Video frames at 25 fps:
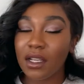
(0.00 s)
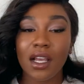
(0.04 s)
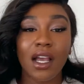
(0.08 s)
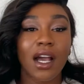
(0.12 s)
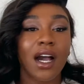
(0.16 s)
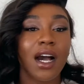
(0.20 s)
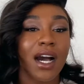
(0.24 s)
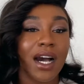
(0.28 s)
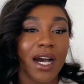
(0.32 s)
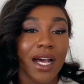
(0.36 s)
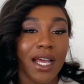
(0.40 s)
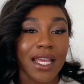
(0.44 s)

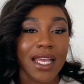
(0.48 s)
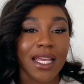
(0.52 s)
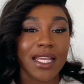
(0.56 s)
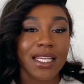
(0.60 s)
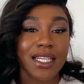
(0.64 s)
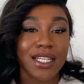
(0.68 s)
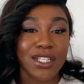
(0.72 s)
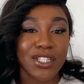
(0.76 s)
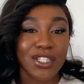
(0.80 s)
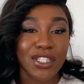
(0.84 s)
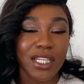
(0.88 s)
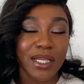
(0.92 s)
I
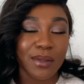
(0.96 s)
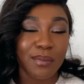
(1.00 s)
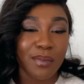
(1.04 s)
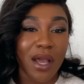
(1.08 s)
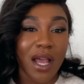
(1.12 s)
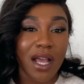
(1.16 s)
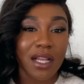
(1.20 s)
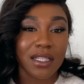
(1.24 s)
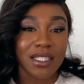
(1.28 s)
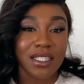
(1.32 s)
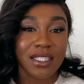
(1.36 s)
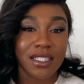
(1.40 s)
initially
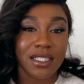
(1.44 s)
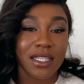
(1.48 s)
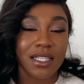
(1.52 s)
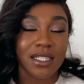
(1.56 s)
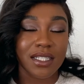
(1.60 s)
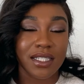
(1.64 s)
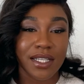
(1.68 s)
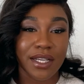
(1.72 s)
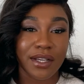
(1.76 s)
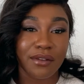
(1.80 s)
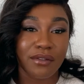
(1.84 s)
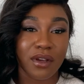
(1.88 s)
purchased this
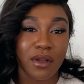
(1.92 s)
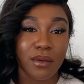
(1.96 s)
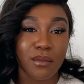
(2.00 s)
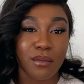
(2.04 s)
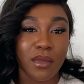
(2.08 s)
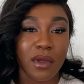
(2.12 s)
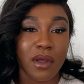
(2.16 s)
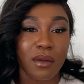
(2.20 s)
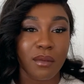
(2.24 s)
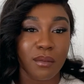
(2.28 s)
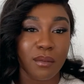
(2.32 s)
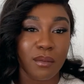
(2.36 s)
serum
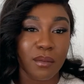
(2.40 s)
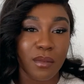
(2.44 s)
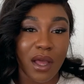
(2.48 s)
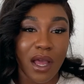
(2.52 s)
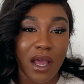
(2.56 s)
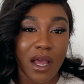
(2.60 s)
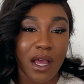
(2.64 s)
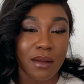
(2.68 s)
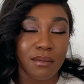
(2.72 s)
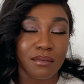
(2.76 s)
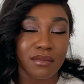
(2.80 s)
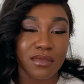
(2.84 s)

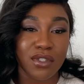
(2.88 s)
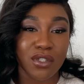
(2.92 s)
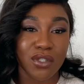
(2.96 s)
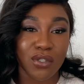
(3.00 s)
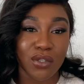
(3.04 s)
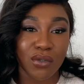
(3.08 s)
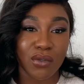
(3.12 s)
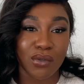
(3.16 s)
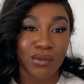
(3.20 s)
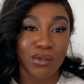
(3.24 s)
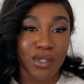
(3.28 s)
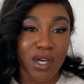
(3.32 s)

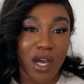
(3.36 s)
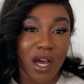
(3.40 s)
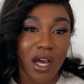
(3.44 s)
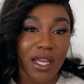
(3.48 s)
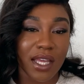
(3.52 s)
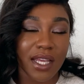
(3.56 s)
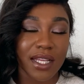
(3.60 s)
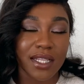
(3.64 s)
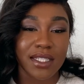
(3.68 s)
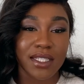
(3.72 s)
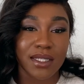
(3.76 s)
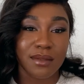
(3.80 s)
to
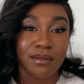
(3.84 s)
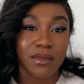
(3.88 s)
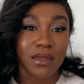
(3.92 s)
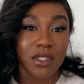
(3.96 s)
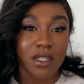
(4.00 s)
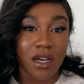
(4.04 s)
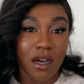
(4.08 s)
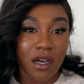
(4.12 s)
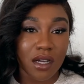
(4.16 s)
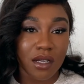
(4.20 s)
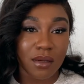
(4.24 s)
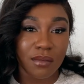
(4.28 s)
target some
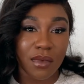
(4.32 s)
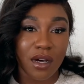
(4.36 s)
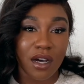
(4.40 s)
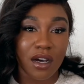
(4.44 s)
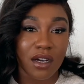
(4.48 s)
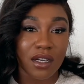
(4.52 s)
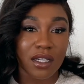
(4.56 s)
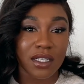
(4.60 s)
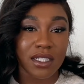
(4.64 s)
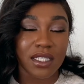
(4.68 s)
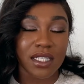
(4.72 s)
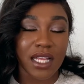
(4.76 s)
dark
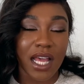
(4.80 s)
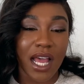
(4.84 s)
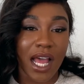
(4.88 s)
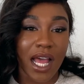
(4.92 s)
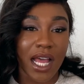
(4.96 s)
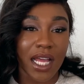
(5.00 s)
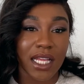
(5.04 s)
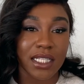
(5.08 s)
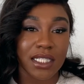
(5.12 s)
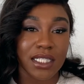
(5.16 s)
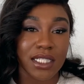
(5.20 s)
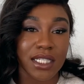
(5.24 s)
marks
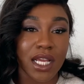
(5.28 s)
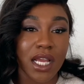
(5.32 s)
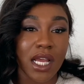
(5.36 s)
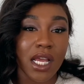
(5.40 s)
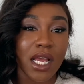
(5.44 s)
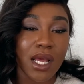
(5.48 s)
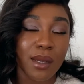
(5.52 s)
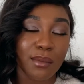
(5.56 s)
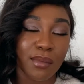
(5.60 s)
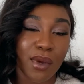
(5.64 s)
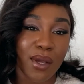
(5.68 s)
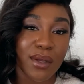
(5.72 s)
and
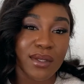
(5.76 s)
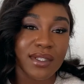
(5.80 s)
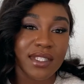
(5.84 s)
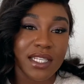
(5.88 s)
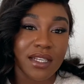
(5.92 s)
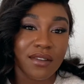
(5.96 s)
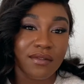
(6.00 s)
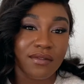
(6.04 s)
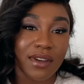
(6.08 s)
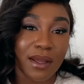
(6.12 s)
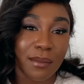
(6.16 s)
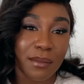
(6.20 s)

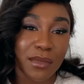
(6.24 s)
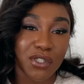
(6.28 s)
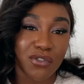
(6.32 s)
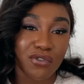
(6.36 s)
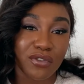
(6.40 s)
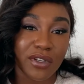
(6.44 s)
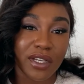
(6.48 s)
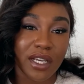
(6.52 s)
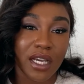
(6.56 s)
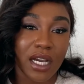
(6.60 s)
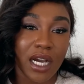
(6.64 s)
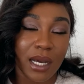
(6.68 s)

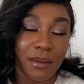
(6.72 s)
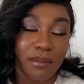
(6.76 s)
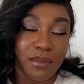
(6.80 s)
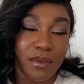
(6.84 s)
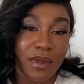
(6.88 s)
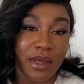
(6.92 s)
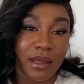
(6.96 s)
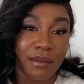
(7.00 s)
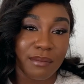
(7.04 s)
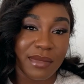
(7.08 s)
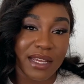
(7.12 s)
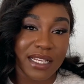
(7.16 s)
post-inflammatory
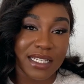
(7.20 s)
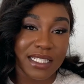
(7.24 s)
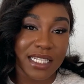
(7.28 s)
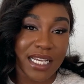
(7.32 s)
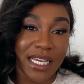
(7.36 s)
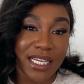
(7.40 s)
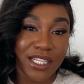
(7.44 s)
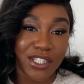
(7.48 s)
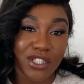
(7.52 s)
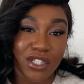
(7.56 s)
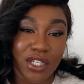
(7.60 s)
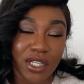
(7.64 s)

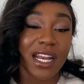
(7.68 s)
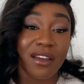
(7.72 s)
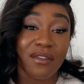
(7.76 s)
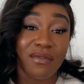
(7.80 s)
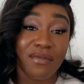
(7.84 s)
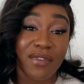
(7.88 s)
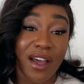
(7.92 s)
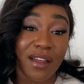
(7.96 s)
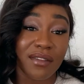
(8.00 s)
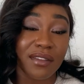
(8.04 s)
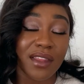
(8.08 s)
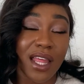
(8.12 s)
hyperpigmentation. I
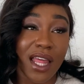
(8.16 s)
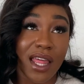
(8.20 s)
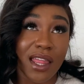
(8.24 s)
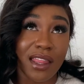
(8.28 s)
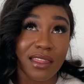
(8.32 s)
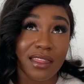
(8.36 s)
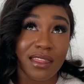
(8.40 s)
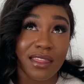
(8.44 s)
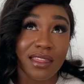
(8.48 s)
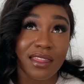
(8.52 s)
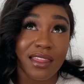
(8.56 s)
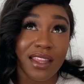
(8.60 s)
found that
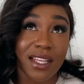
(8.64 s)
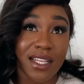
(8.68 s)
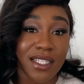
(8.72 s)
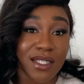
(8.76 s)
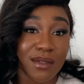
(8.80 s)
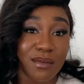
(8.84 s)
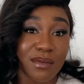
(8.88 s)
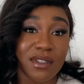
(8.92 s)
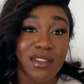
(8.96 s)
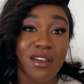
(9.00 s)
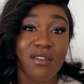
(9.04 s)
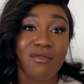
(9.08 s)
this
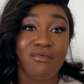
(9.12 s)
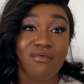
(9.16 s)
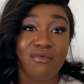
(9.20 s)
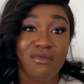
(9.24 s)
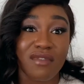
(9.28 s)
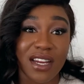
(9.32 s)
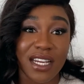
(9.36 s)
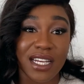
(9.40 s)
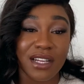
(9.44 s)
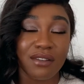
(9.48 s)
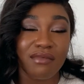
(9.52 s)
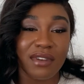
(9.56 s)
was
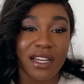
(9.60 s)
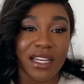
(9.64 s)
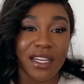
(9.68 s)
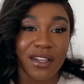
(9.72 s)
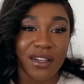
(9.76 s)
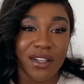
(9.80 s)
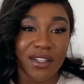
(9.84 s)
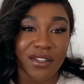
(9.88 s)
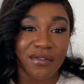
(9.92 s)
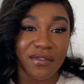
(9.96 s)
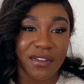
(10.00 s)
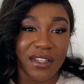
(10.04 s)
really
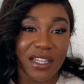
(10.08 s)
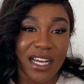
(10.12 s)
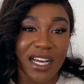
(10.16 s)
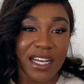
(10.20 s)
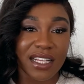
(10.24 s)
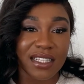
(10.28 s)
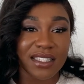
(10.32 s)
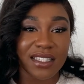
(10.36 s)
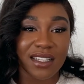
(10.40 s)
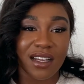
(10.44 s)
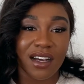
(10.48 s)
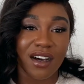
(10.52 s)
good for
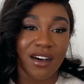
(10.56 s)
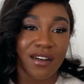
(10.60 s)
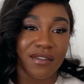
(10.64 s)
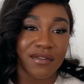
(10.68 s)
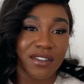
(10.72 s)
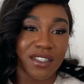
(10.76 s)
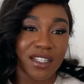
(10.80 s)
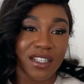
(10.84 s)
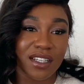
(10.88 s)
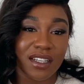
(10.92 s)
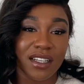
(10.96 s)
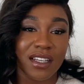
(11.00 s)
that
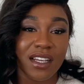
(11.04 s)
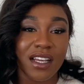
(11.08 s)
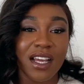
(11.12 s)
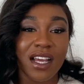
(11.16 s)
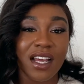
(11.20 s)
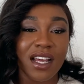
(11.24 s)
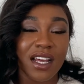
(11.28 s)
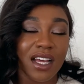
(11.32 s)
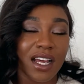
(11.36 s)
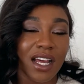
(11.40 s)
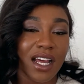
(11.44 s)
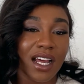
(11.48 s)
after
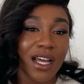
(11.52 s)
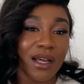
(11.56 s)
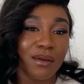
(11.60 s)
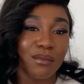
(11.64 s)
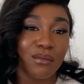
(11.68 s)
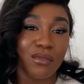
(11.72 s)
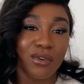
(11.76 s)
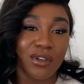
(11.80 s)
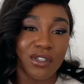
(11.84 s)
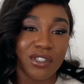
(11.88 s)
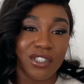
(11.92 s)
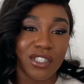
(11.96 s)

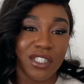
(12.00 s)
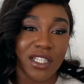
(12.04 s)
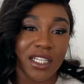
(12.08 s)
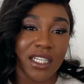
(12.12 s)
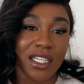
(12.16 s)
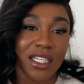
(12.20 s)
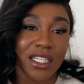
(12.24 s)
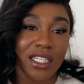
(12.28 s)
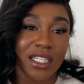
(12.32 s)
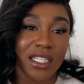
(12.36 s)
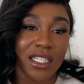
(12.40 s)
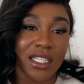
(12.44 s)

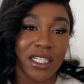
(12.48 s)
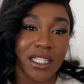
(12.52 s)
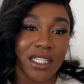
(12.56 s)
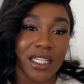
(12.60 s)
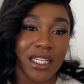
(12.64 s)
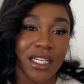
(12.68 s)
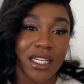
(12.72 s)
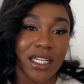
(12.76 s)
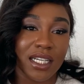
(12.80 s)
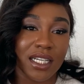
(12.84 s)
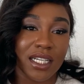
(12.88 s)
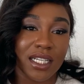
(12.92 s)
watching
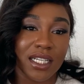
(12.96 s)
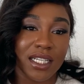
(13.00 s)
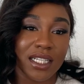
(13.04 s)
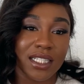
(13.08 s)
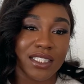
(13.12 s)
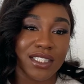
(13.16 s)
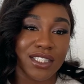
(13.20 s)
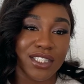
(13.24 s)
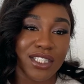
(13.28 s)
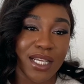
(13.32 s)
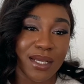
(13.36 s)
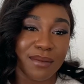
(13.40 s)

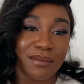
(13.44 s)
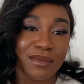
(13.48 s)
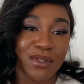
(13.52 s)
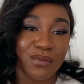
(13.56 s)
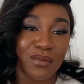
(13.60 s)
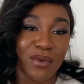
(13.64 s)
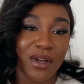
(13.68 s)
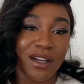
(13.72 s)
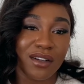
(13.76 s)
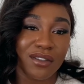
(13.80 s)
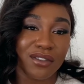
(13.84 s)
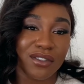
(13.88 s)
James
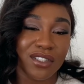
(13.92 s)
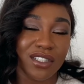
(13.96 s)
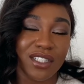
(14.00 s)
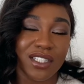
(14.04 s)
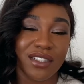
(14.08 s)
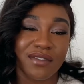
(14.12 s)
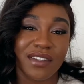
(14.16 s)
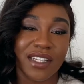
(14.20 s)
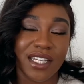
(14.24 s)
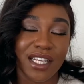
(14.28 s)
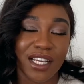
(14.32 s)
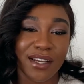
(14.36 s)
Welsh's
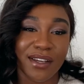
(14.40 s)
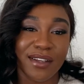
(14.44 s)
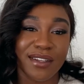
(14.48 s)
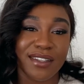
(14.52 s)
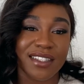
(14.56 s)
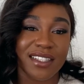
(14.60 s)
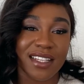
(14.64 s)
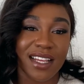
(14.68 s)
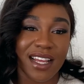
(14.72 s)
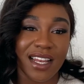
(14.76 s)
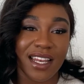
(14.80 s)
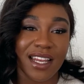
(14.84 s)
videos.
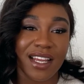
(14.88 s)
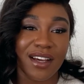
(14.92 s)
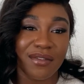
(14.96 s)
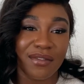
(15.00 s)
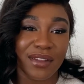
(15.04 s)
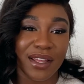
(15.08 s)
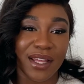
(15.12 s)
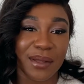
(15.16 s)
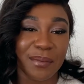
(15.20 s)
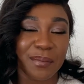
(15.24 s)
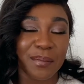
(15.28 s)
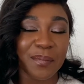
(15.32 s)
I love
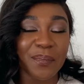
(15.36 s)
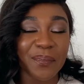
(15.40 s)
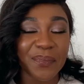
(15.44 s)
him.